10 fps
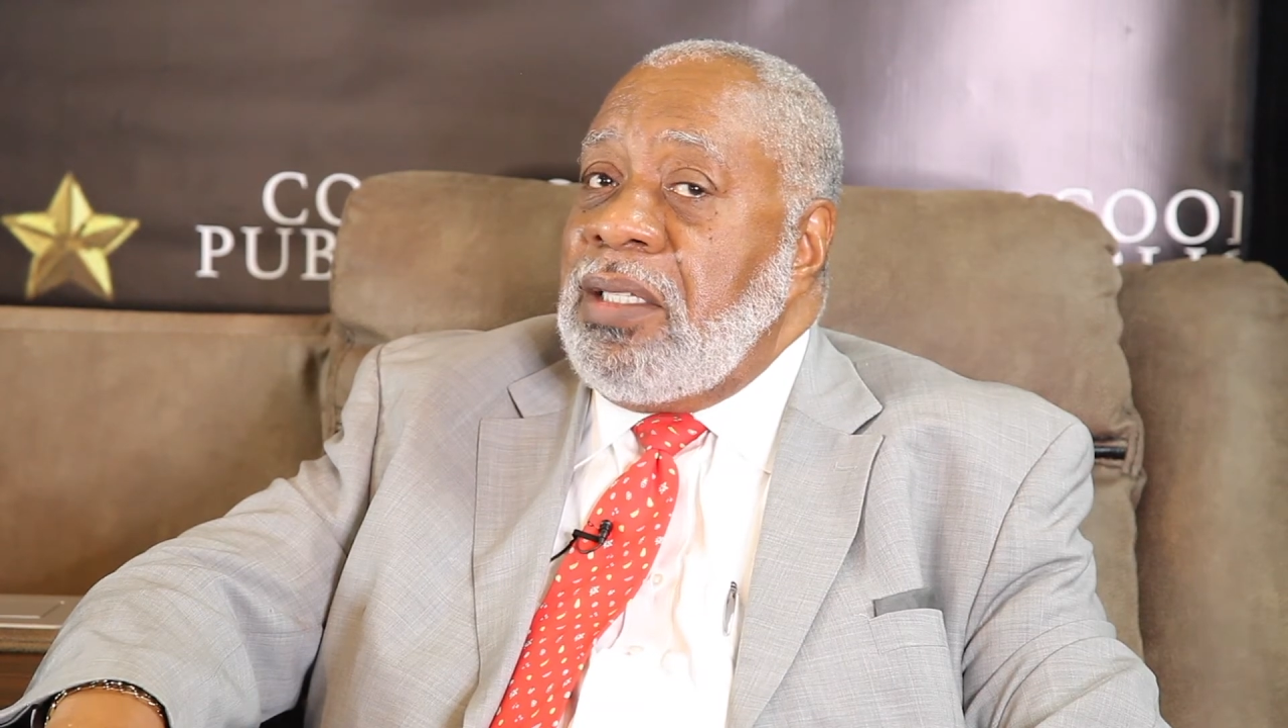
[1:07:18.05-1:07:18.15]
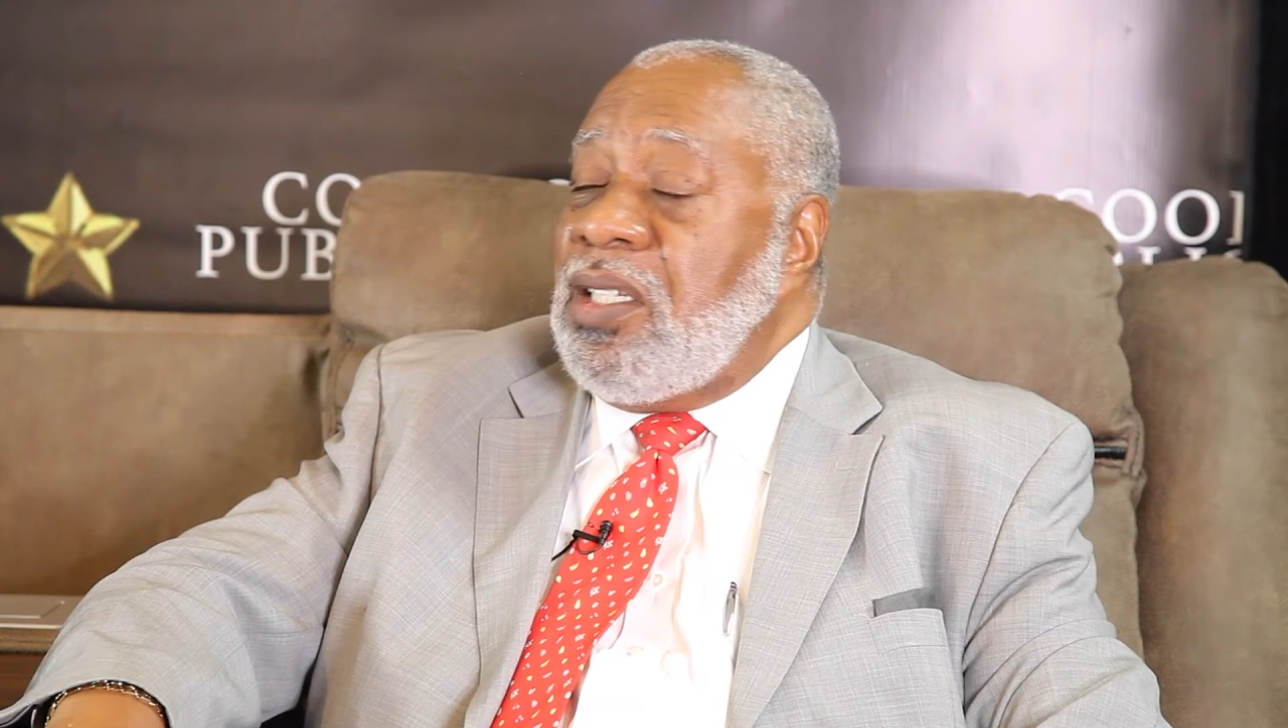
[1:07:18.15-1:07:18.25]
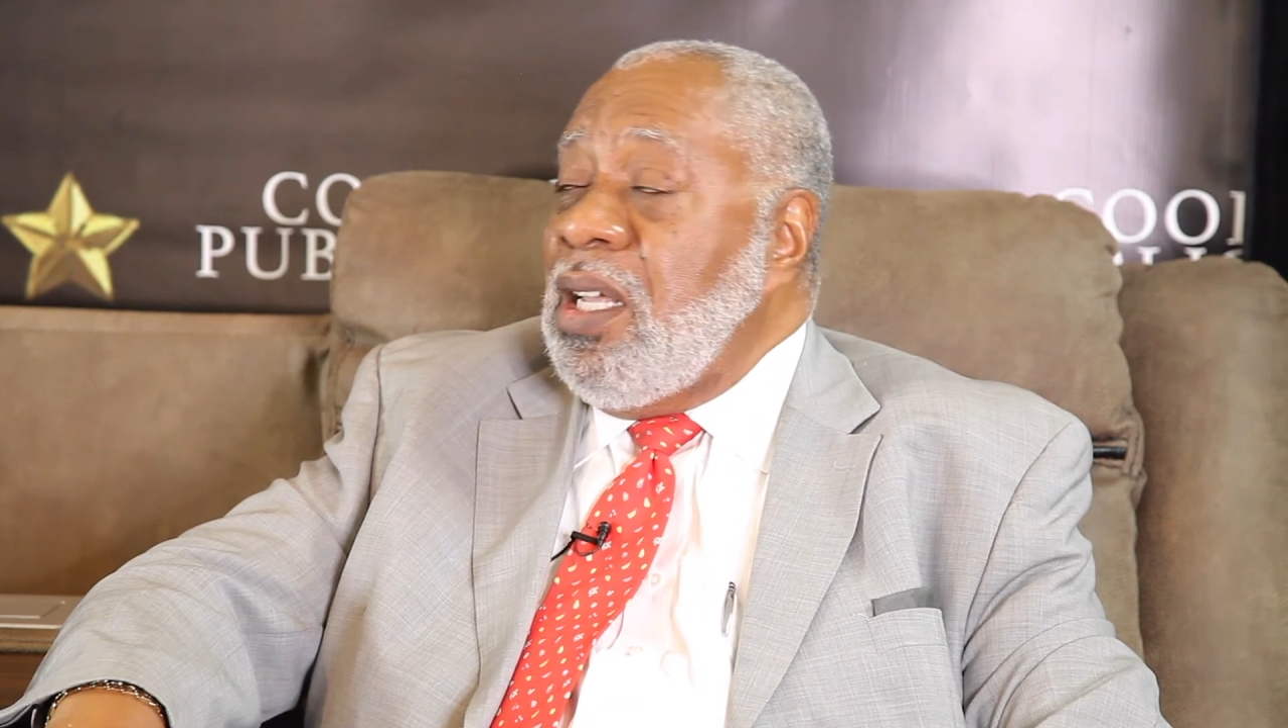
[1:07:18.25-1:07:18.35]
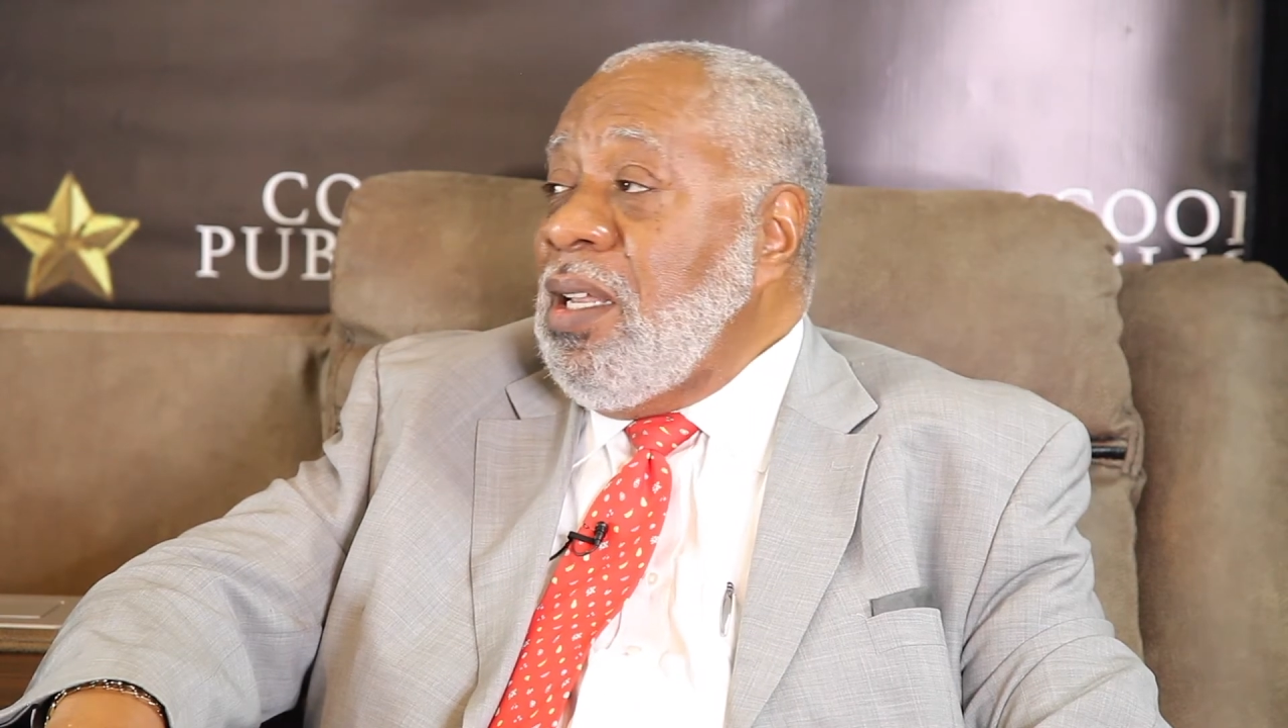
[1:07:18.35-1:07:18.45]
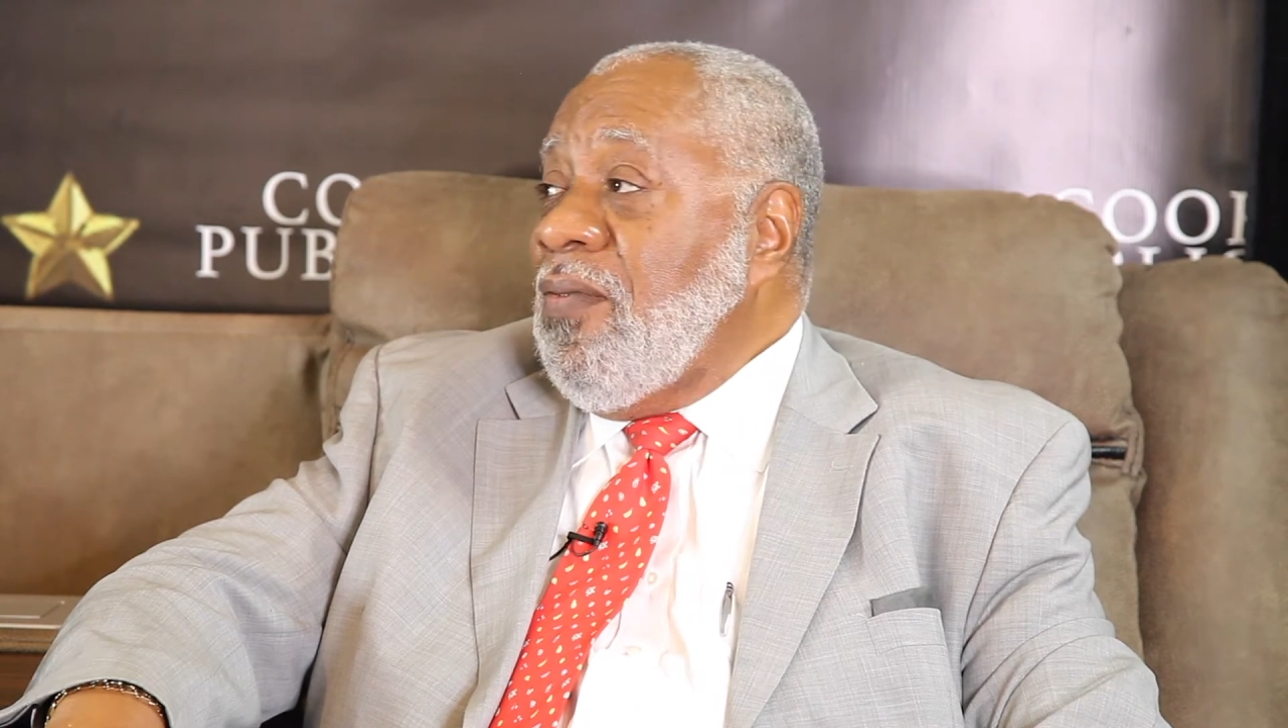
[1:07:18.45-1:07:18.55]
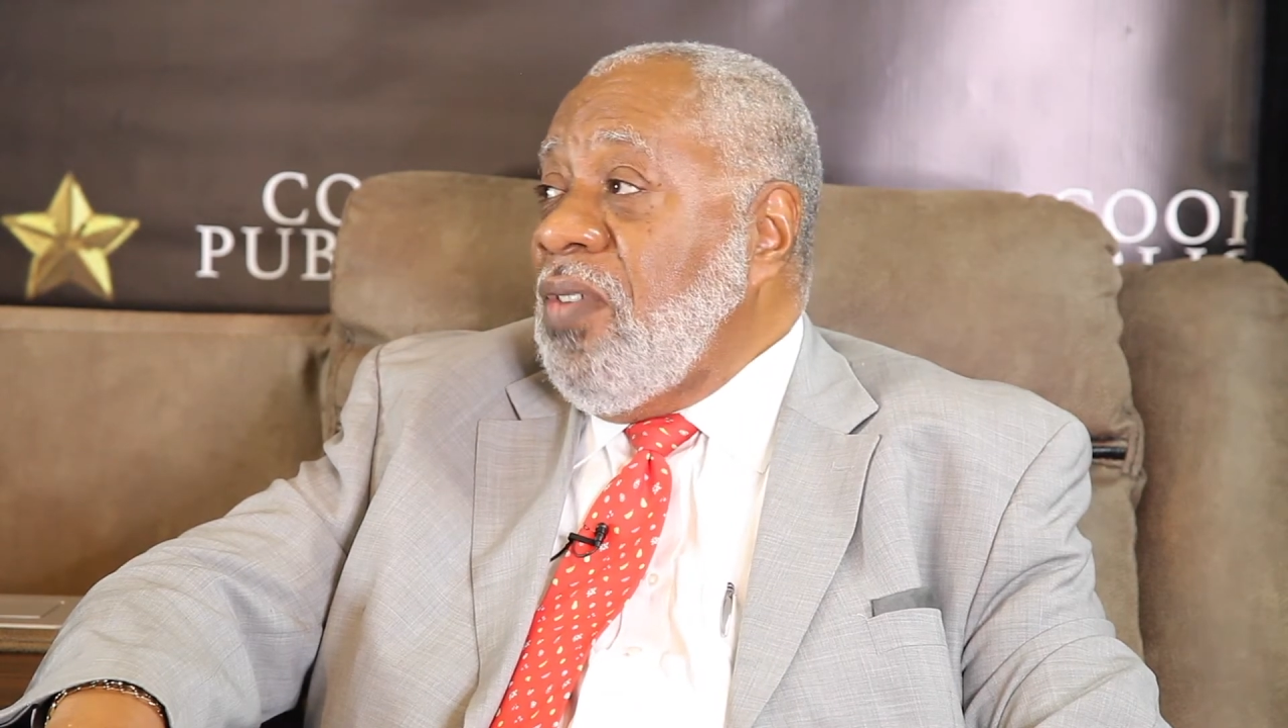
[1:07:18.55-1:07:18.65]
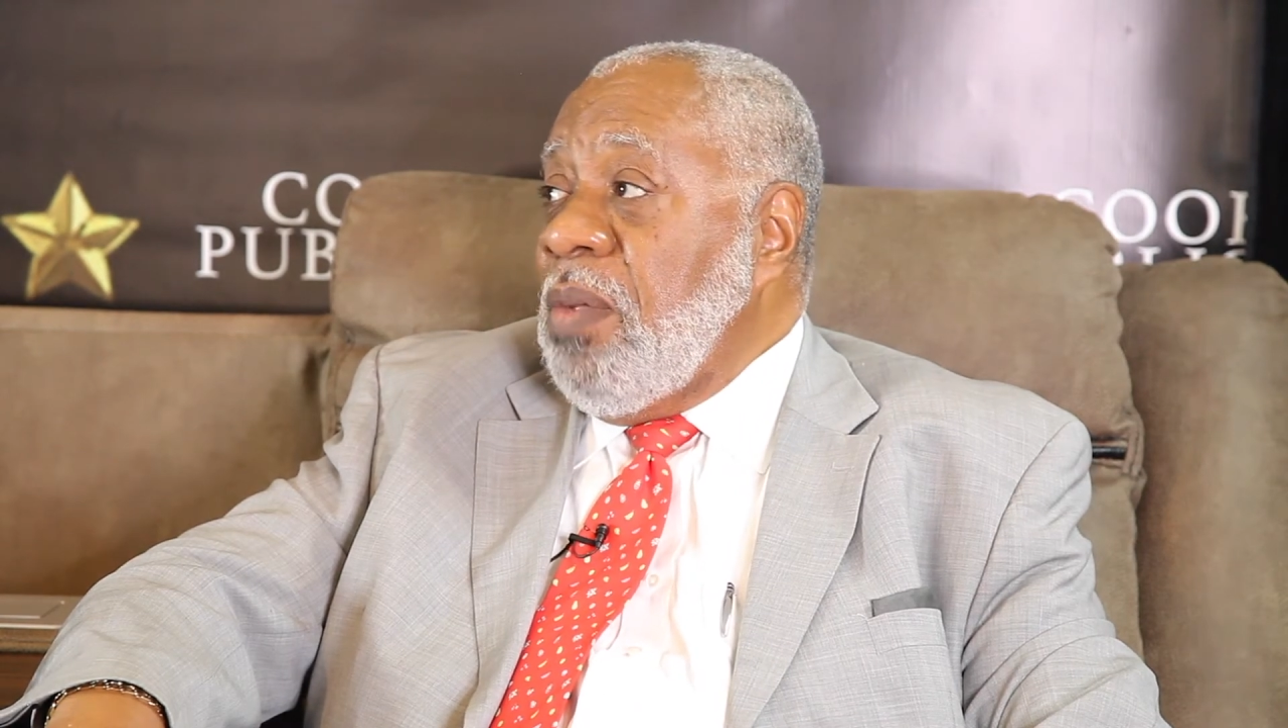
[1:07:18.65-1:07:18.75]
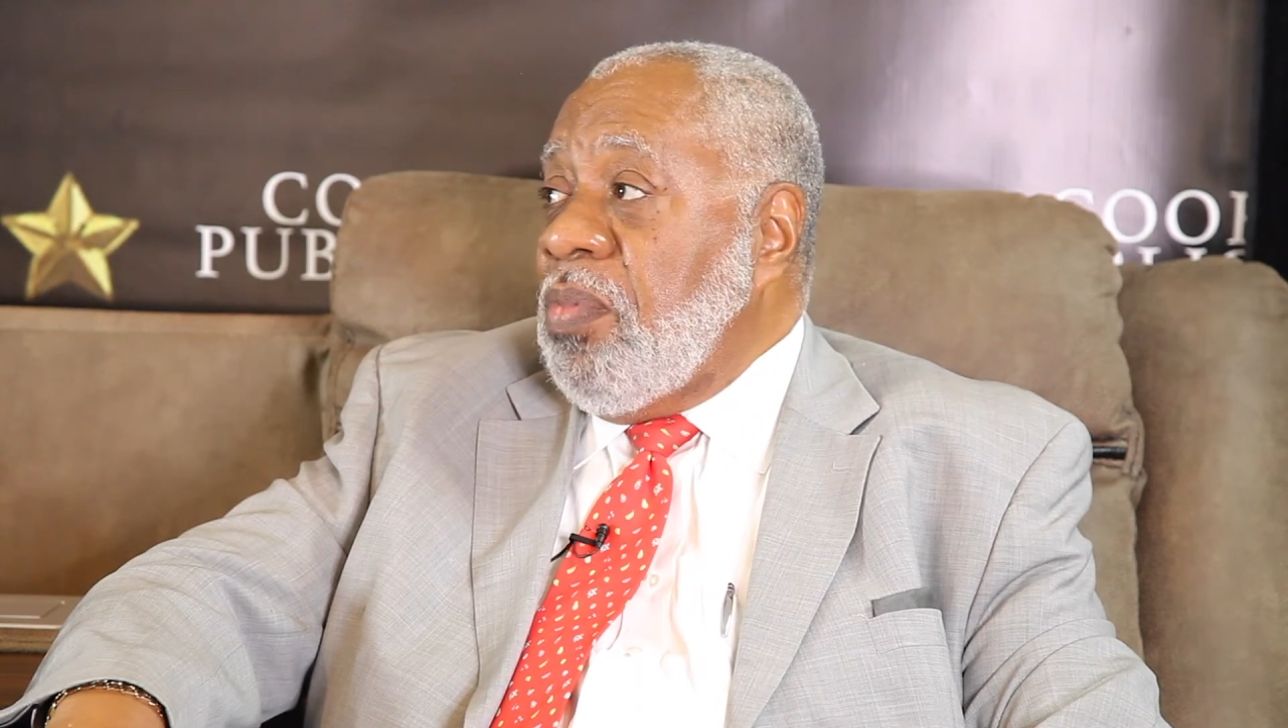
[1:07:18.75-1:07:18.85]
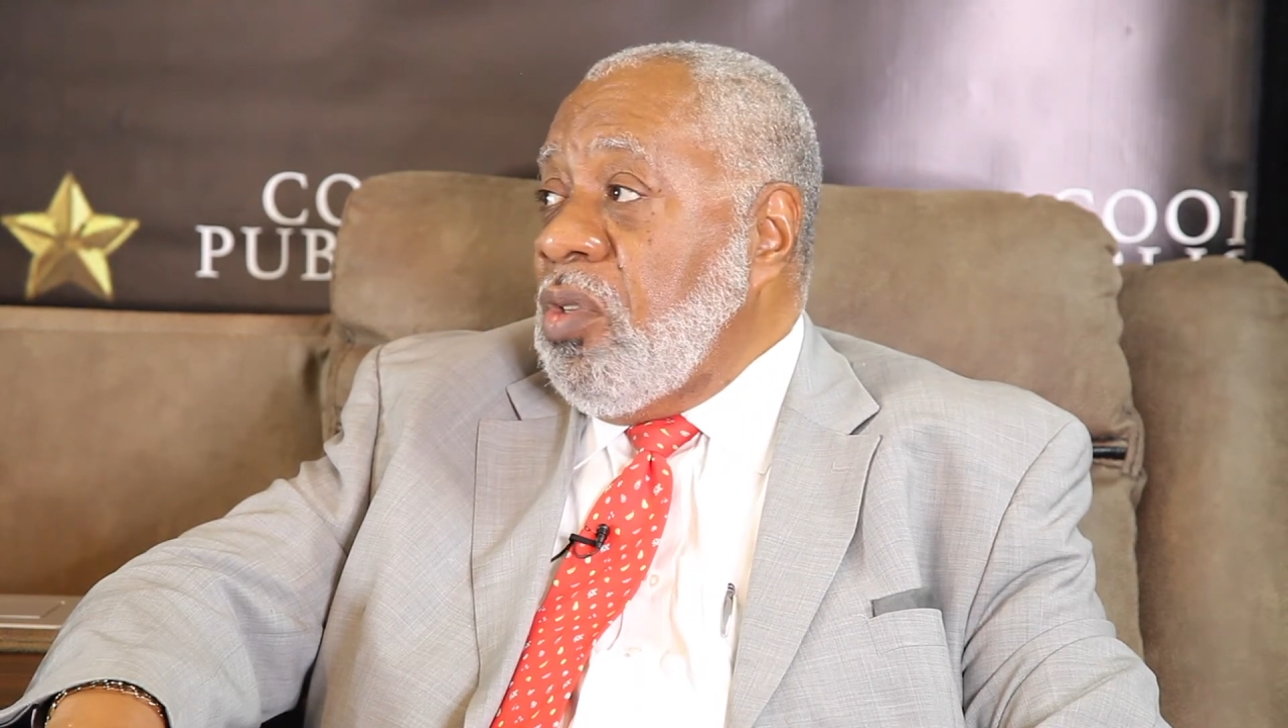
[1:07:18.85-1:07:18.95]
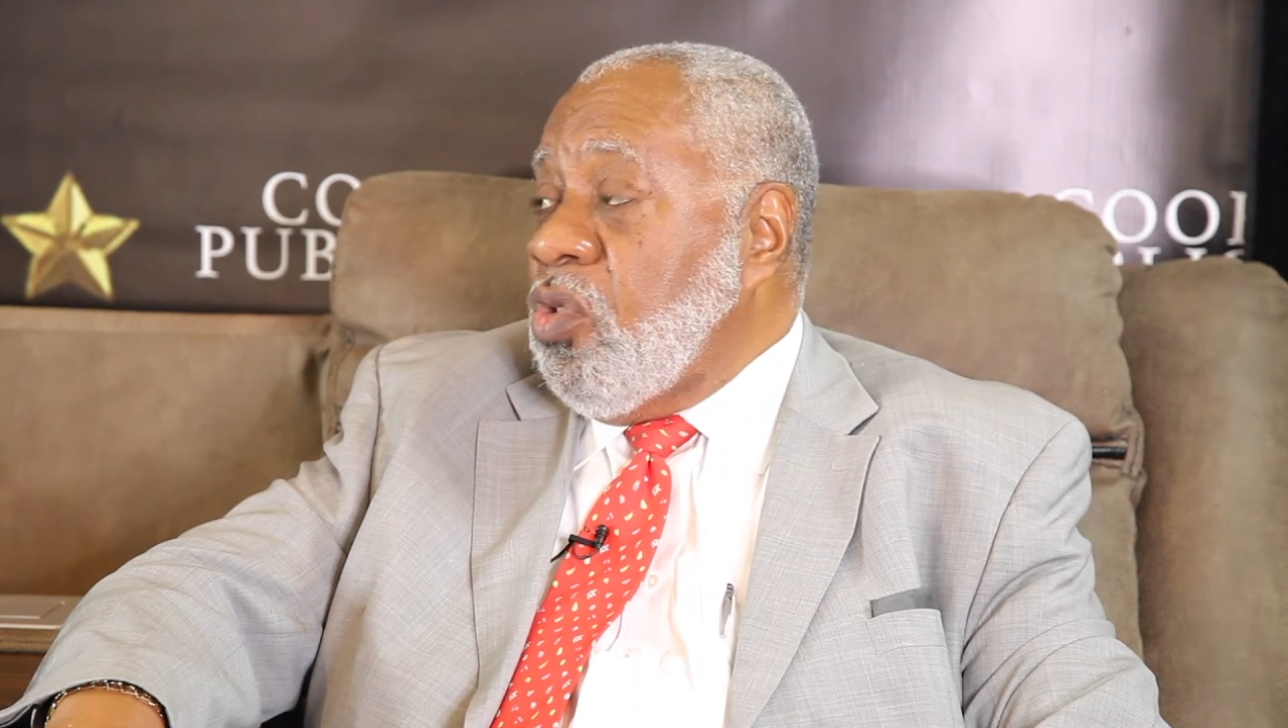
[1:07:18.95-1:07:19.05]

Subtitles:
Instead, he flipped